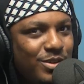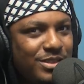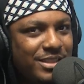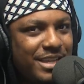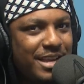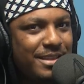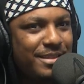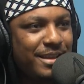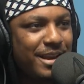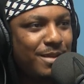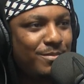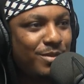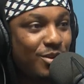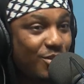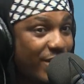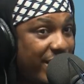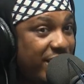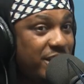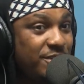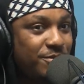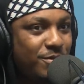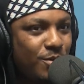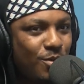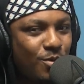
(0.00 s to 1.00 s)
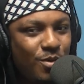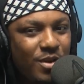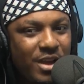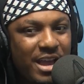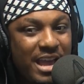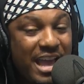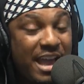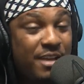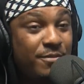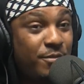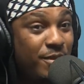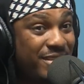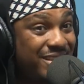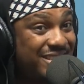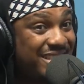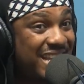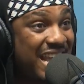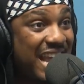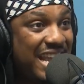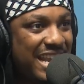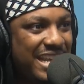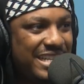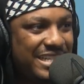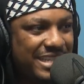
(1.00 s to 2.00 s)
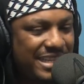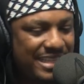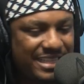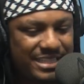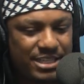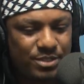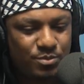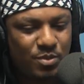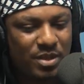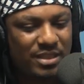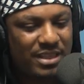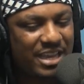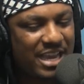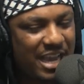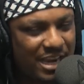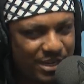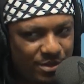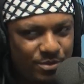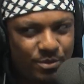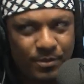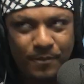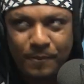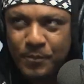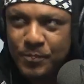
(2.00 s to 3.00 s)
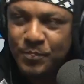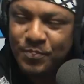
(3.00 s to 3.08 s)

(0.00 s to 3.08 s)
would say that I'm grateful. And for this energy, this is one thing I do.